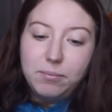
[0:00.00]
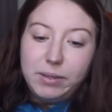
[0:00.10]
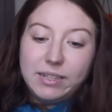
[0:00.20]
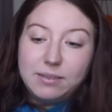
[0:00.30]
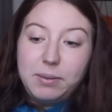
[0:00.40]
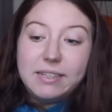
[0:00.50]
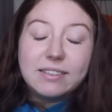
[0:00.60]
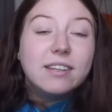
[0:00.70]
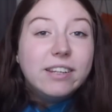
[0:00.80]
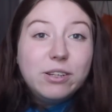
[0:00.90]
Because
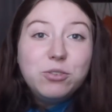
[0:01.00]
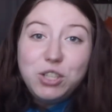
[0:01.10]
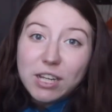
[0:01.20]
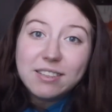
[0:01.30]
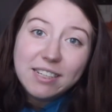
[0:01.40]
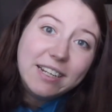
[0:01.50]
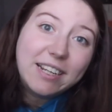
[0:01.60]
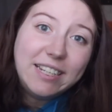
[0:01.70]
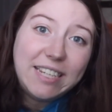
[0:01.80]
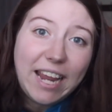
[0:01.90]
basically you just need a
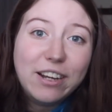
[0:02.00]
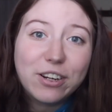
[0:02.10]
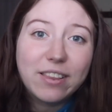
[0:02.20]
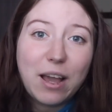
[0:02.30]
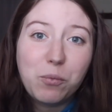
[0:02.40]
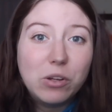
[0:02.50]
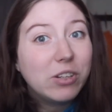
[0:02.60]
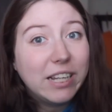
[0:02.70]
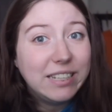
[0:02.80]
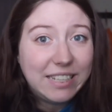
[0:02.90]
container that will
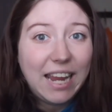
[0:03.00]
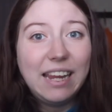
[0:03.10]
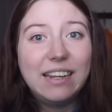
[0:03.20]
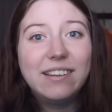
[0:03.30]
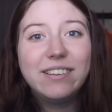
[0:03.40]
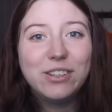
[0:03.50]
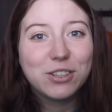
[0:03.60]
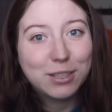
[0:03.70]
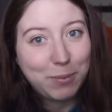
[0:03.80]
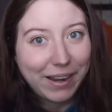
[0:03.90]
contain
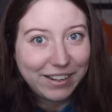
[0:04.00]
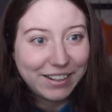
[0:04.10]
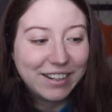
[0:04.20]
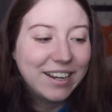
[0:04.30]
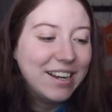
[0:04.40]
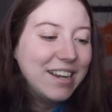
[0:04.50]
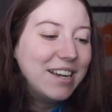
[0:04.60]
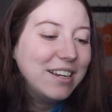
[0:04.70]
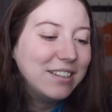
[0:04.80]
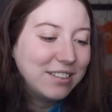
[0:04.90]
your spider.
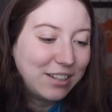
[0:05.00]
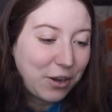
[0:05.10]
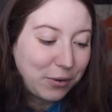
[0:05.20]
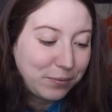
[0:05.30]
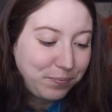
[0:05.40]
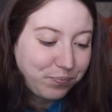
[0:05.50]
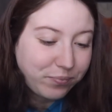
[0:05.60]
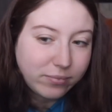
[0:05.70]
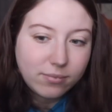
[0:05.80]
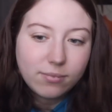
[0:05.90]
So,
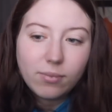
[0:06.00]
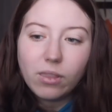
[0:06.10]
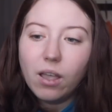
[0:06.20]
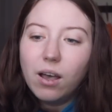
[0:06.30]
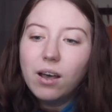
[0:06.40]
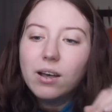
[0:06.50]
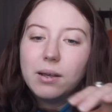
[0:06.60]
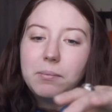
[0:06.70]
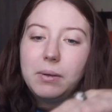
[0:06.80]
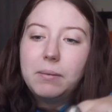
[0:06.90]

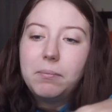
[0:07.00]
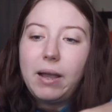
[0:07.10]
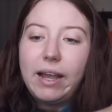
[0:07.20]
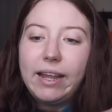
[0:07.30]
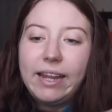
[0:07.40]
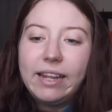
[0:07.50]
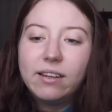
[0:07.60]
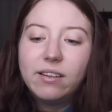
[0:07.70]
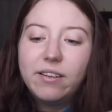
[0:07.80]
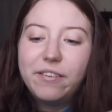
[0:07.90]

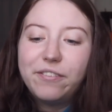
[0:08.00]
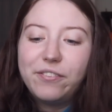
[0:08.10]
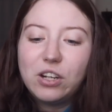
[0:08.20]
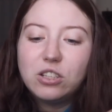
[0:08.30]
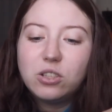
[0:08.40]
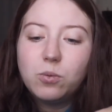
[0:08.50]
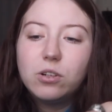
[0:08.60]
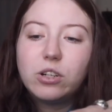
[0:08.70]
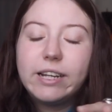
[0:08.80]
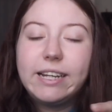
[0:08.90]
my first
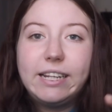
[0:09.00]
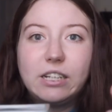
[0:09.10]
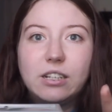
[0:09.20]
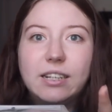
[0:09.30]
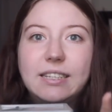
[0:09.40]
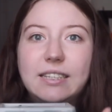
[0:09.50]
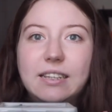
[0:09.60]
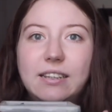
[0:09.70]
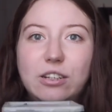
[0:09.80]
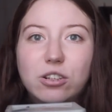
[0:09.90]
one right here is
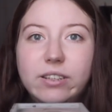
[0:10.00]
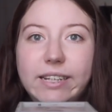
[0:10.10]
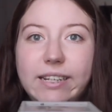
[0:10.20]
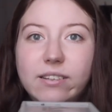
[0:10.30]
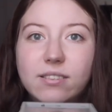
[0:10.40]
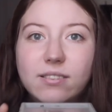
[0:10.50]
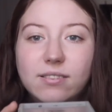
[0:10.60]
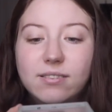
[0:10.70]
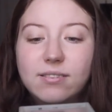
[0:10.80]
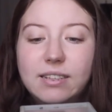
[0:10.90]
literally,
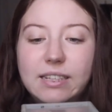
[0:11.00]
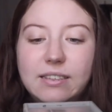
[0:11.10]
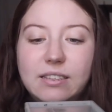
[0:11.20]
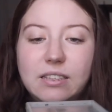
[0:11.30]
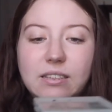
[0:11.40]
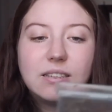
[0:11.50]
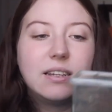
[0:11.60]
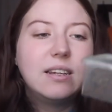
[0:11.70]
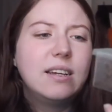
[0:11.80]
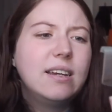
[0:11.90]

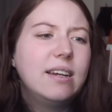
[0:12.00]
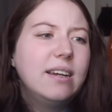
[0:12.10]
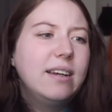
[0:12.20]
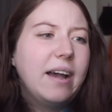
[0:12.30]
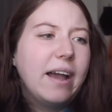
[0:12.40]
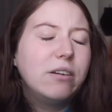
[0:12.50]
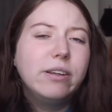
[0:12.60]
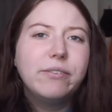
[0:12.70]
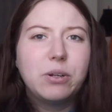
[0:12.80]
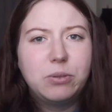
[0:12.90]
I don't
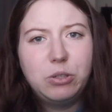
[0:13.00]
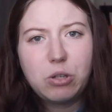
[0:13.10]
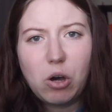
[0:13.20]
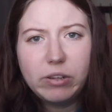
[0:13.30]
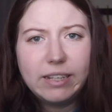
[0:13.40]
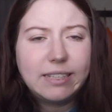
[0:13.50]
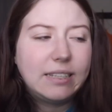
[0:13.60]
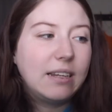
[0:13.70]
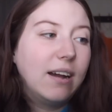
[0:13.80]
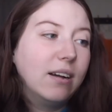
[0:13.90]
even know what you call this.